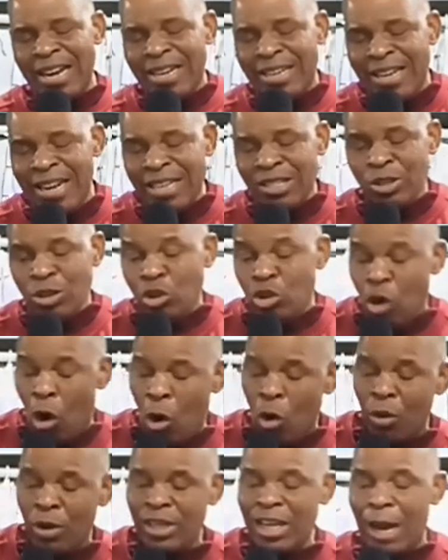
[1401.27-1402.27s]
this
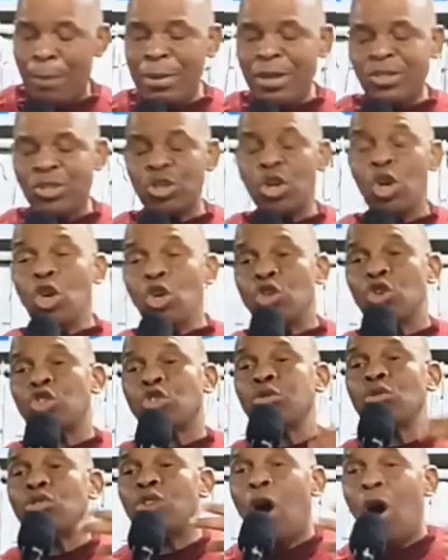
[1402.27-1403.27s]
know. That means you
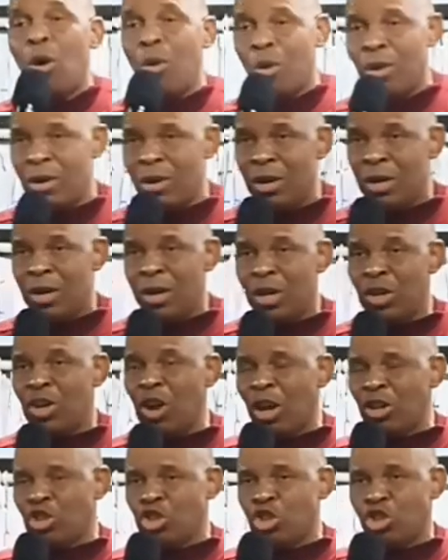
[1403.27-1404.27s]
should know.
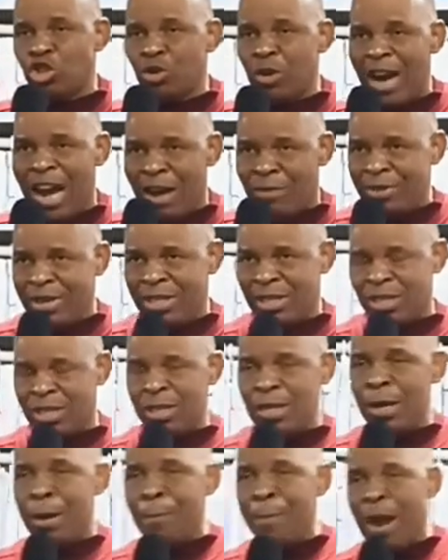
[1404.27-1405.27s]
Not you should have it.
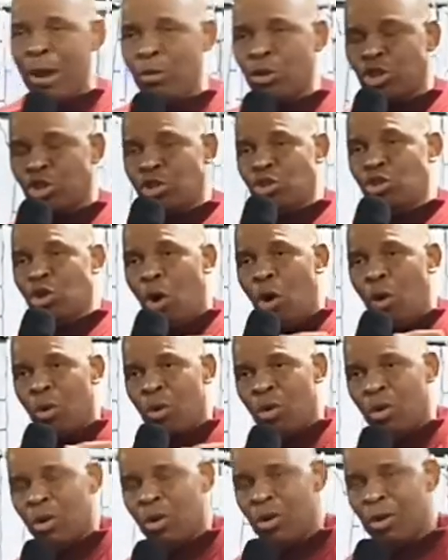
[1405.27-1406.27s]
But you should
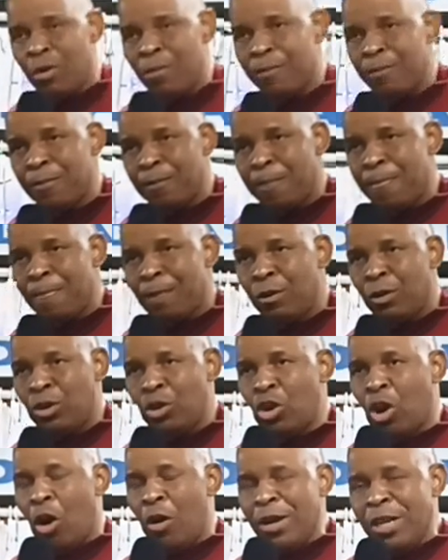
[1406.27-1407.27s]
know.
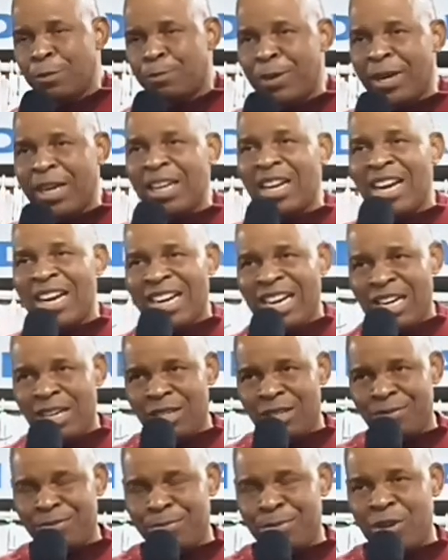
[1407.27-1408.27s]
Know is bigger than
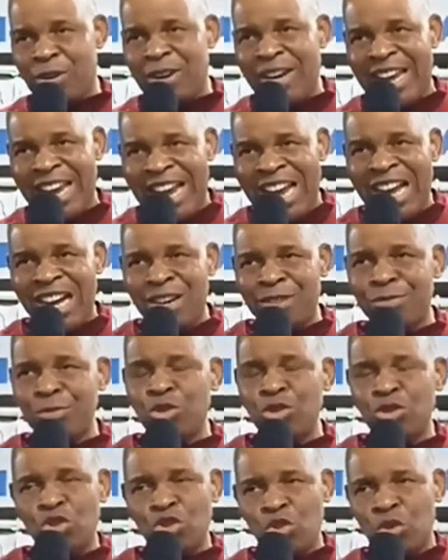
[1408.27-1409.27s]
have. Because have,
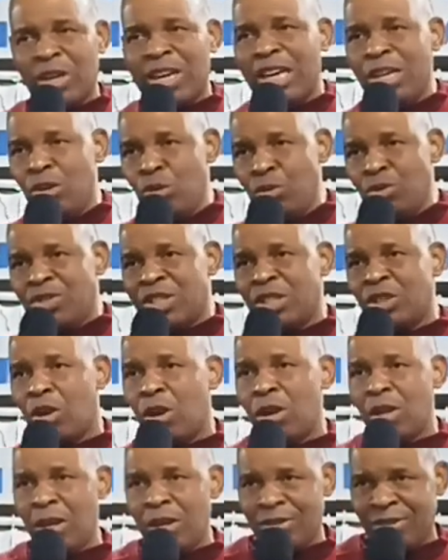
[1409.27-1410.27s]
you can lose it
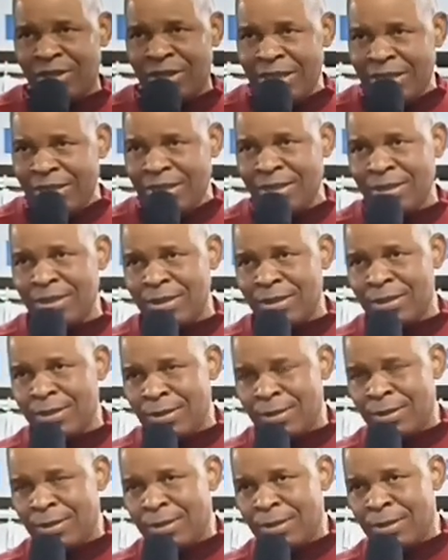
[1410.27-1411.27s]
or lost it.
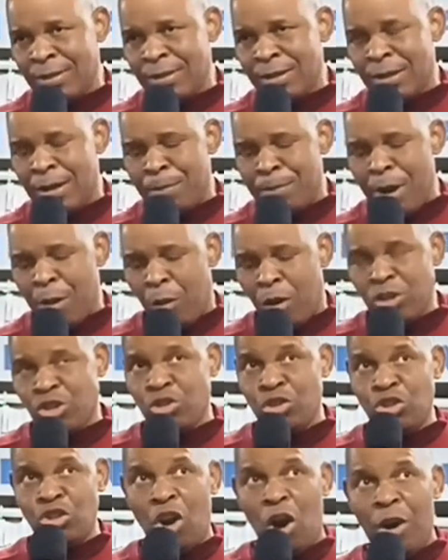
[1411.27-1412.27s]
But once
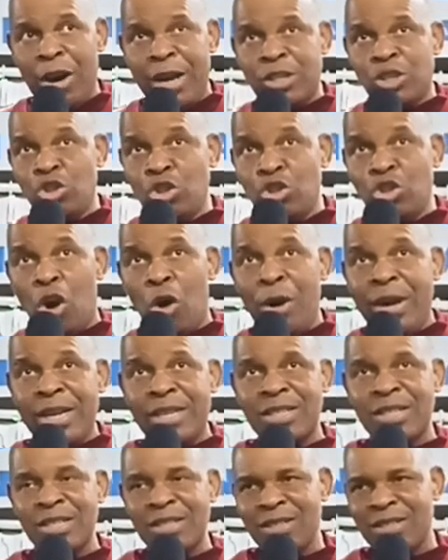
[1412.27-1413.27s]
you know it, you know
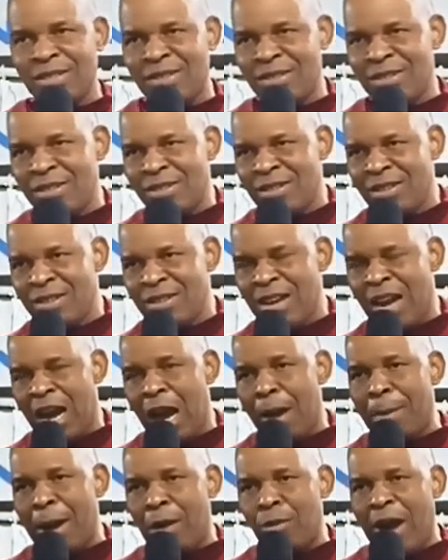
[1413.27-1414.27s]
it. Amen. Am I
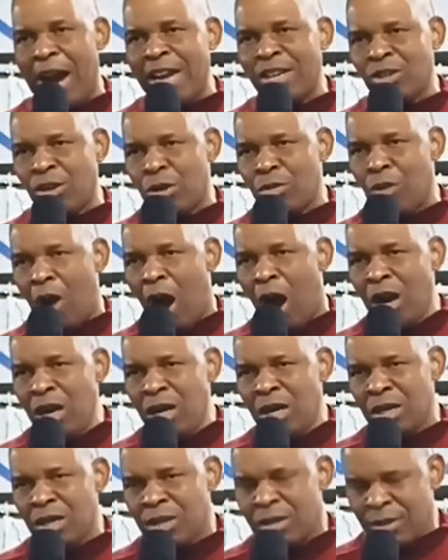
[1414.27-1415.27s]
right or wrong?
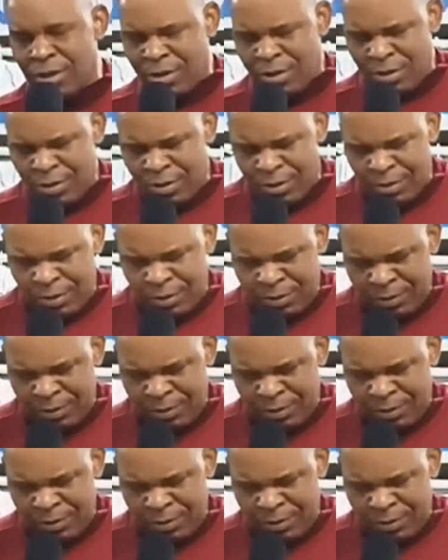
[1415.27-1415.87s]
That's right.